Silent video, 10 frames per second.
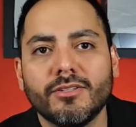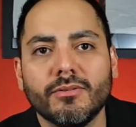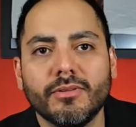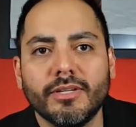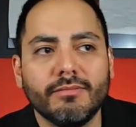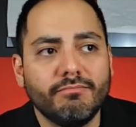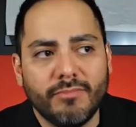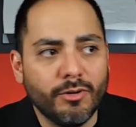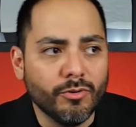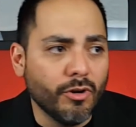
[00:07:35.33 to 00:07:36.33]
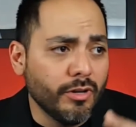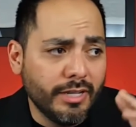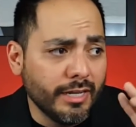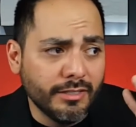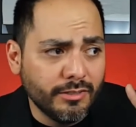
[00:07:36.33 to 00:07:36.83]
So they they're
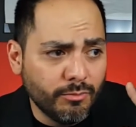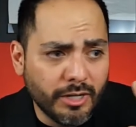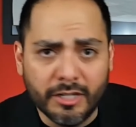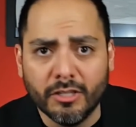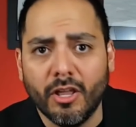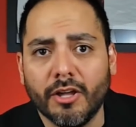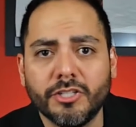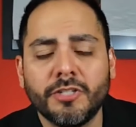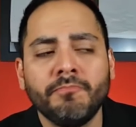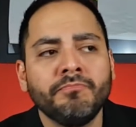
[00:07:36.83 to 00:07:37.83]
getting ready to launch.